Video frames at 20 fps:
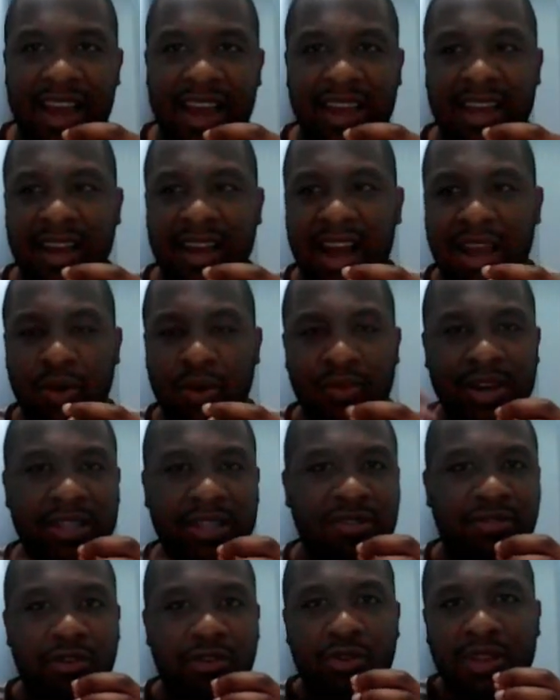
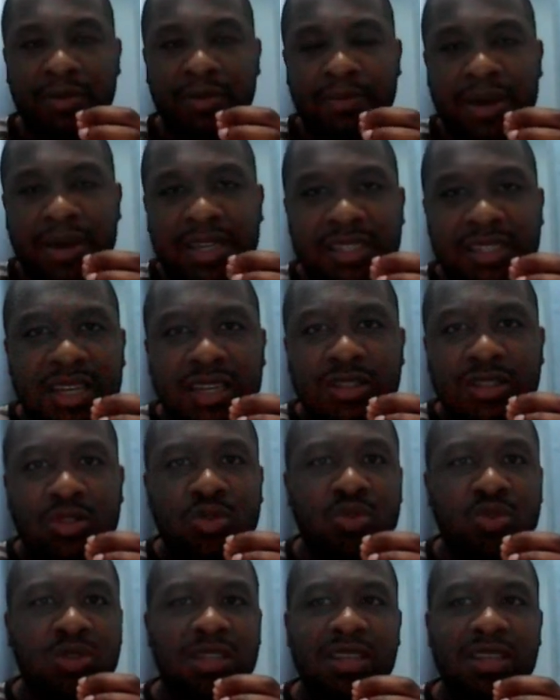I went from the
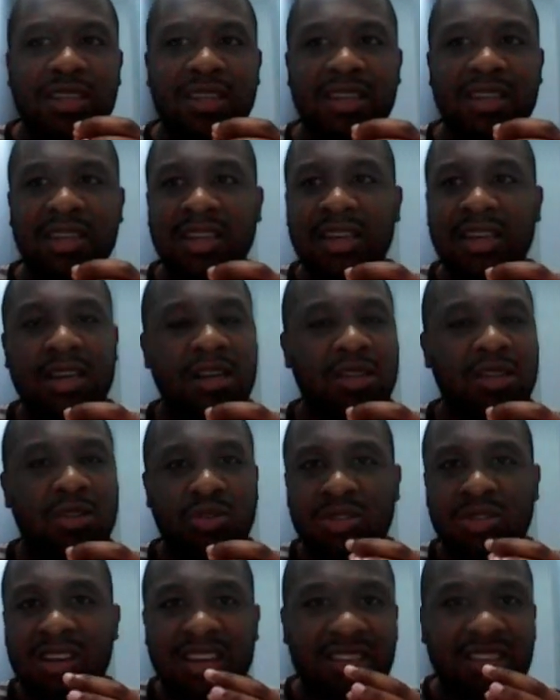basics to the
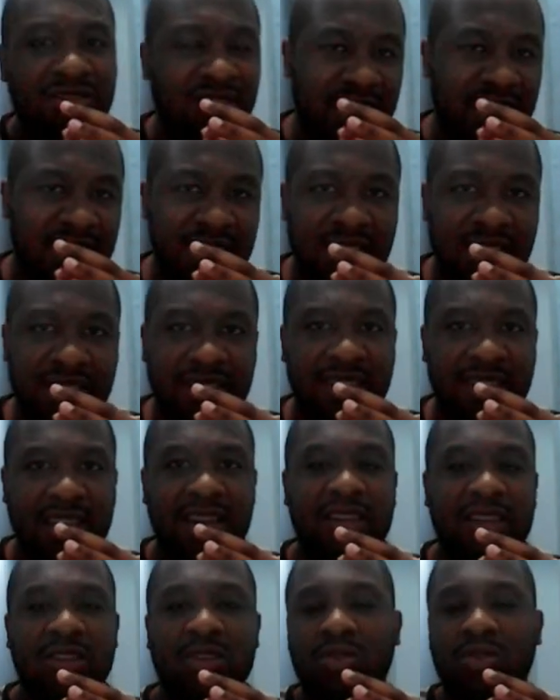
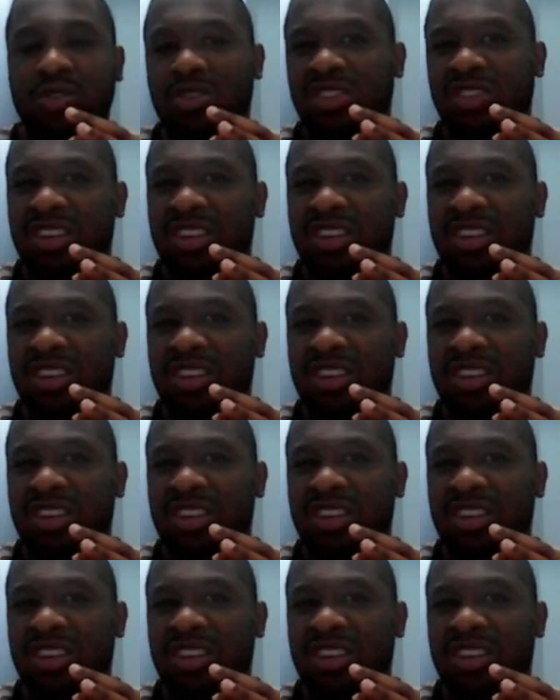advanced,